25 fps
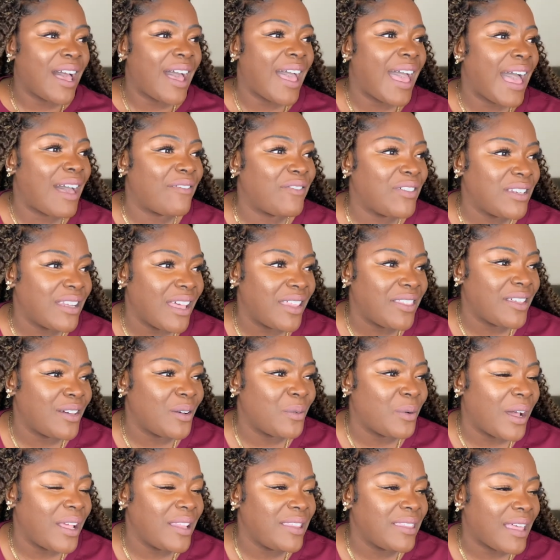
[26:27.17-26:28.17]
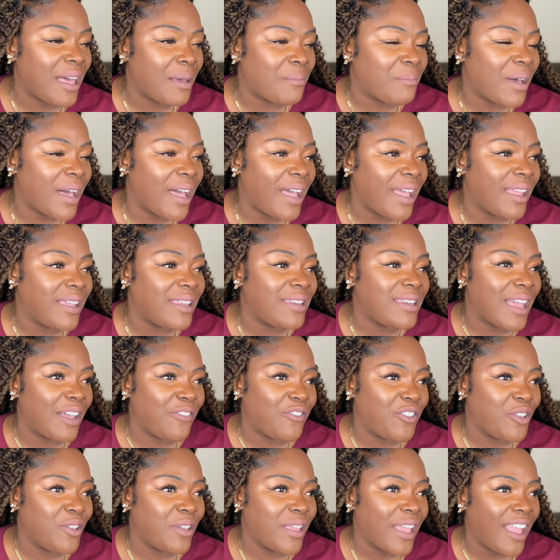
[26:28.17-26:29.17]
I have another one that my
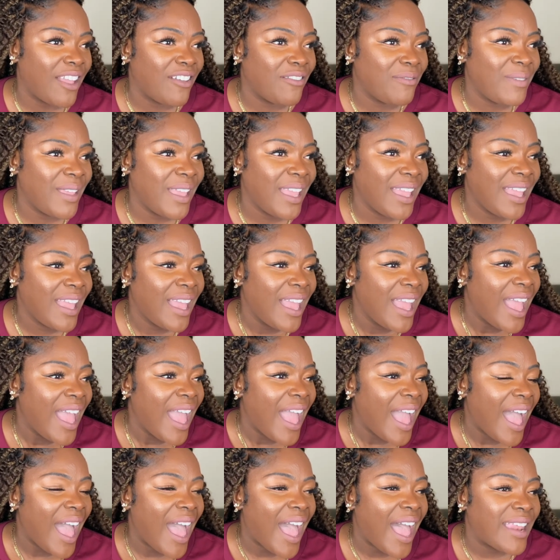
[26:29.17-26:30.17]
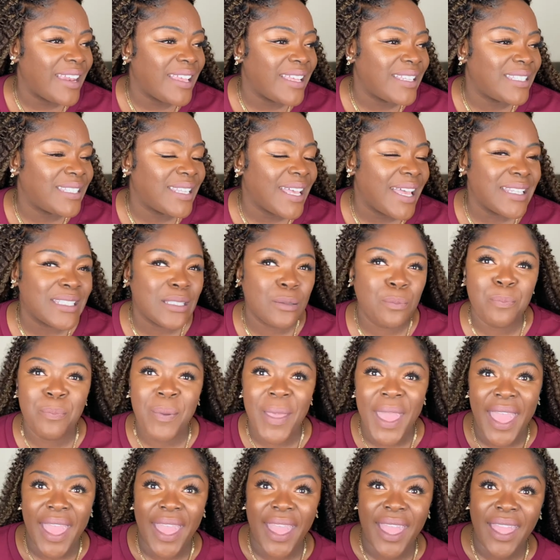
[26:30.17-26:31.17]
nephew gave me, and it says
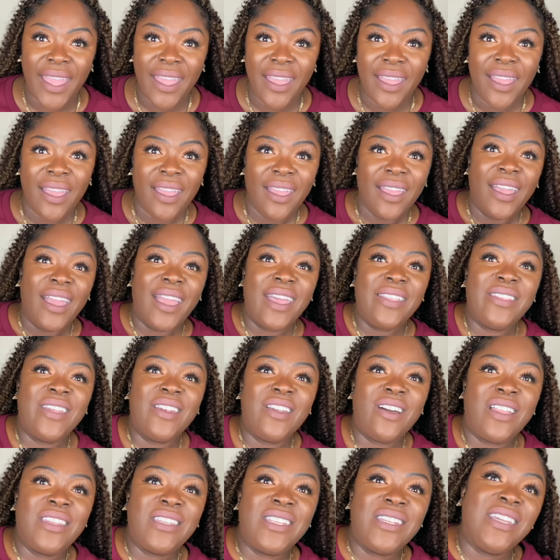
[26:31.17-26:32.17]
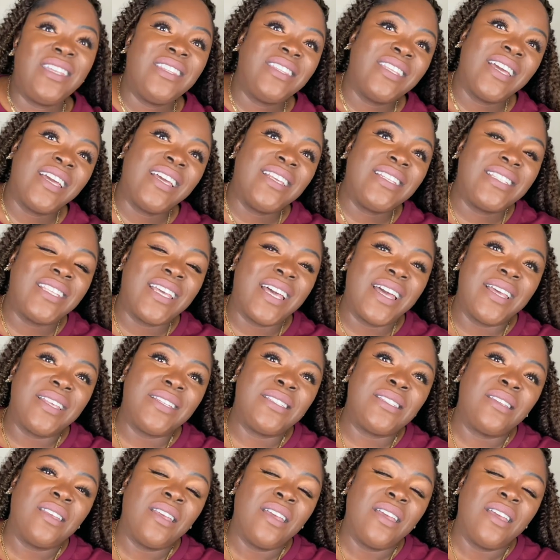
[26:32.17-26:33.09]
bae, and then underneath it, it says,